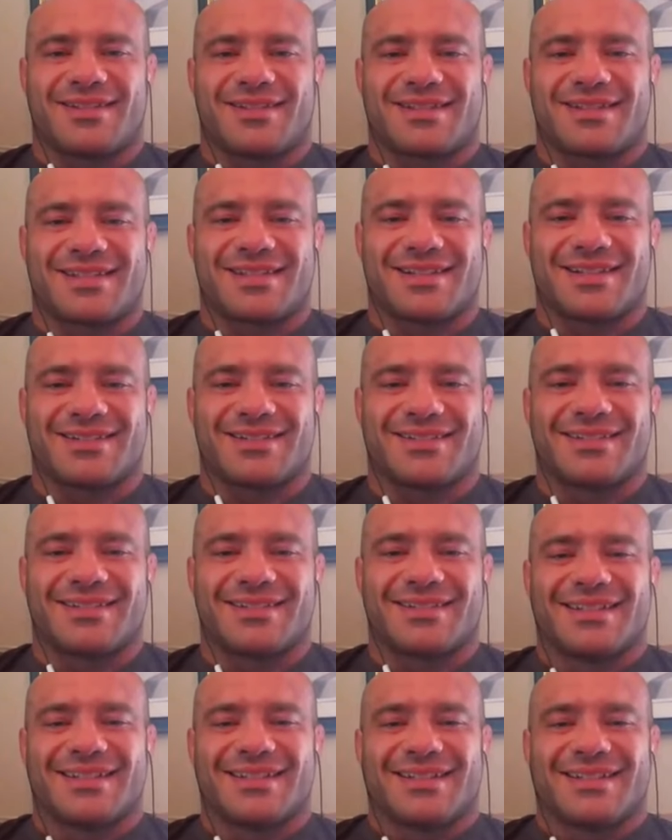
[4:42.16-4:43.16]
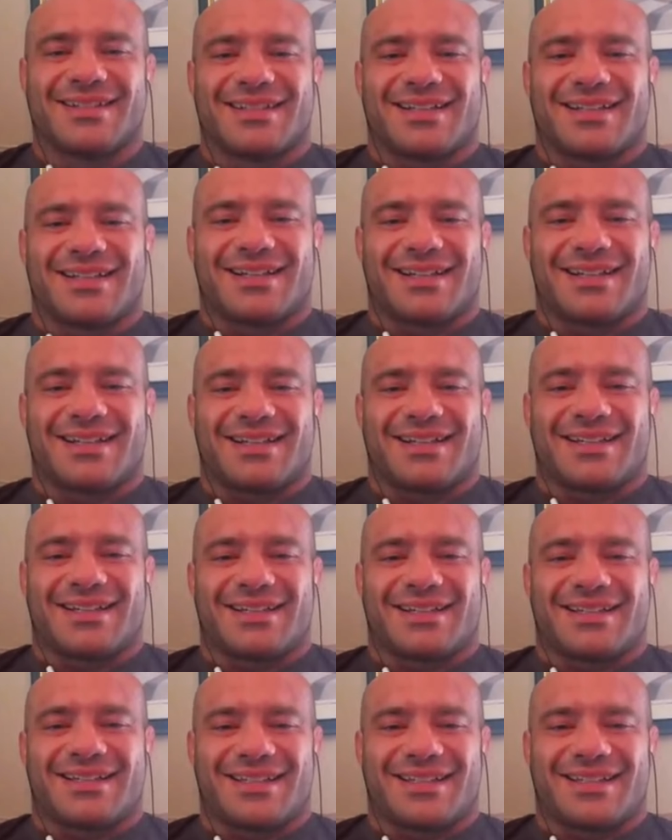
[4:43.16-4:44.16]
so probably not.
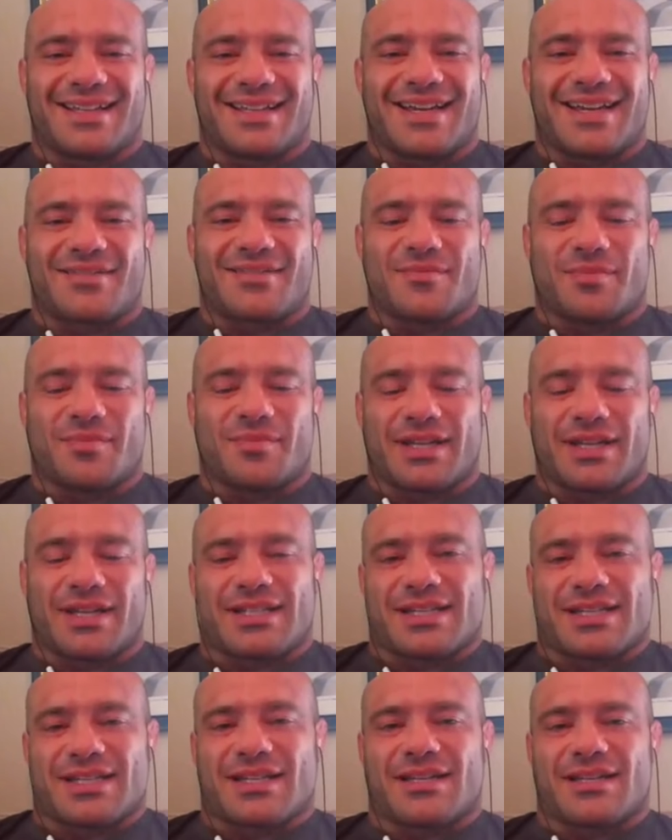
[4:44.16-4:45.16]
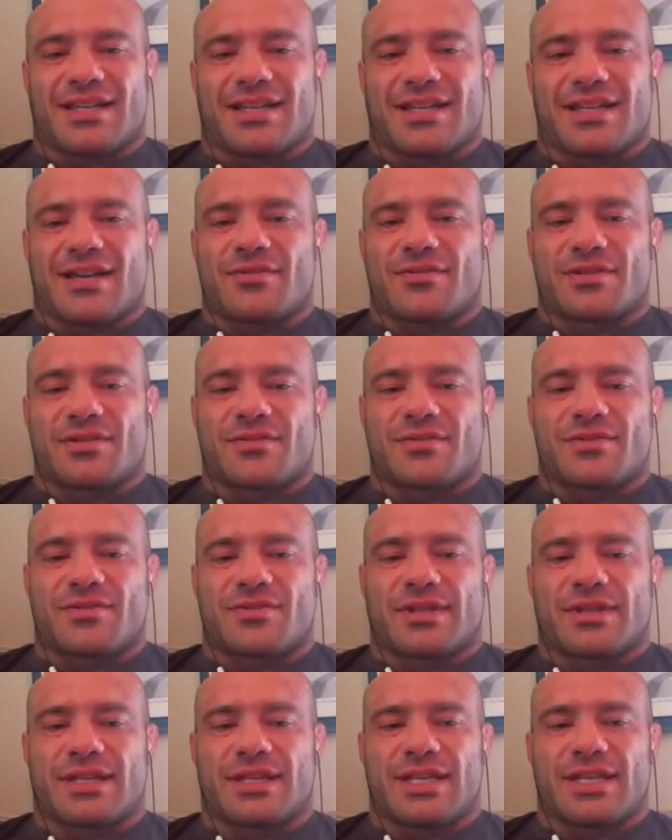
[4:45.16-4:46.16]
Uh, yeah, but uh, yeah, it was it was
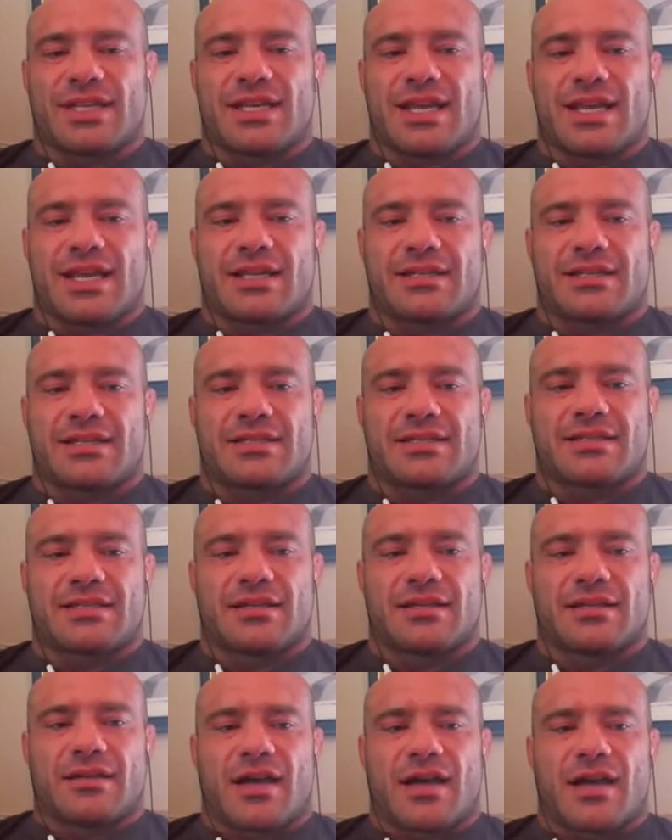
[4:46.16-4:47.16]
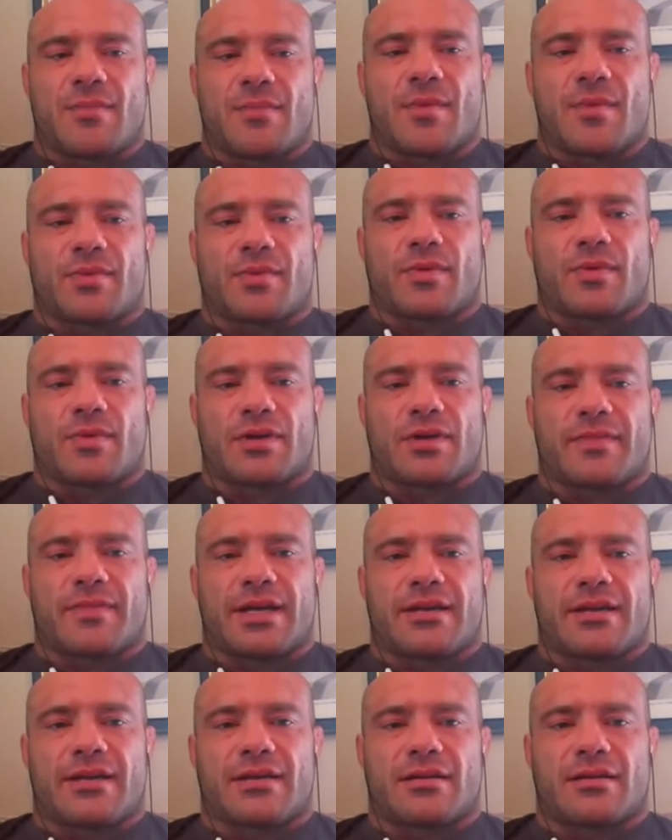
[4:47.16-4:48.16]
really neat and I remember one of
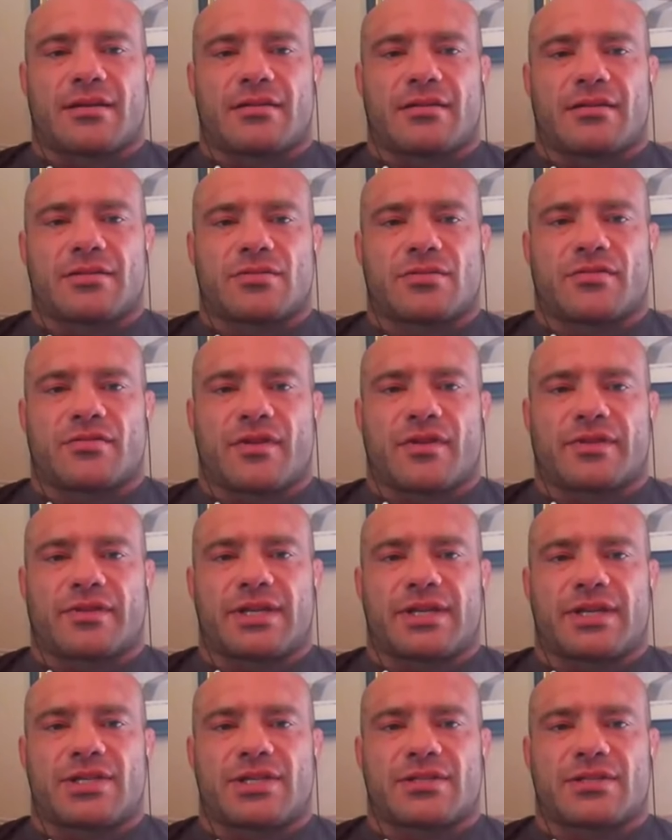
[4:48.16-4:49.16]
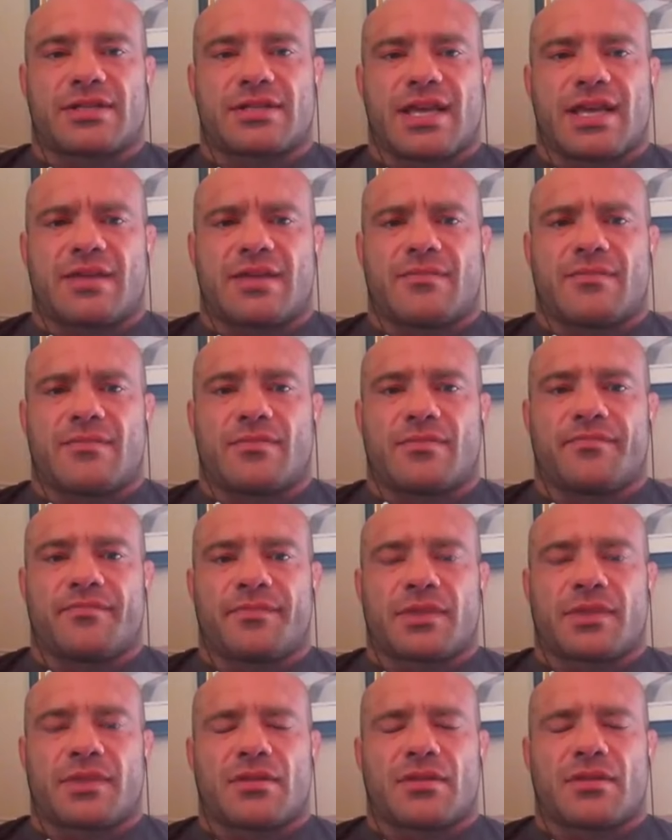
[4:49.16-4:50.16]
my uh, sort of revelations came
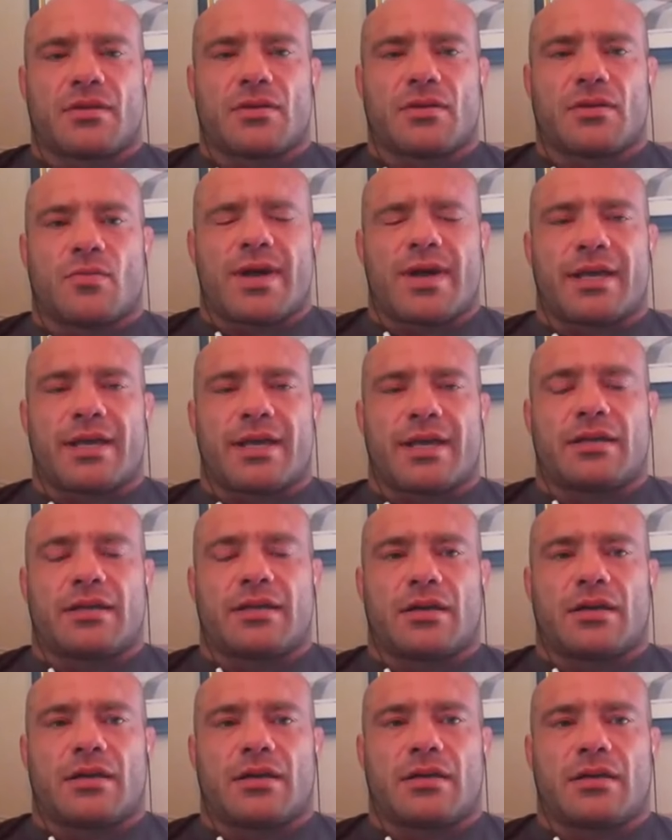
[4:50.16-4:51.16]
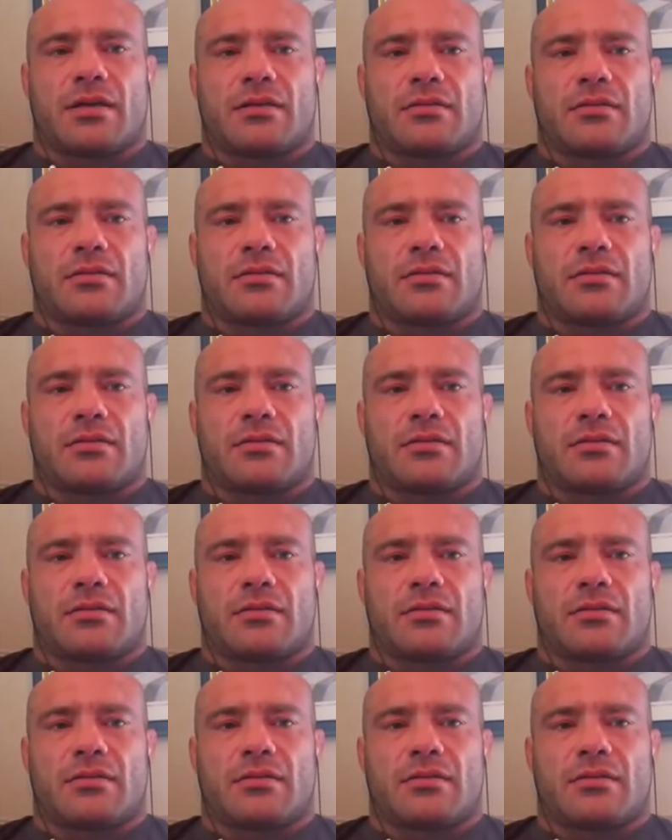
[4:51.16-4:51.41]
when uh,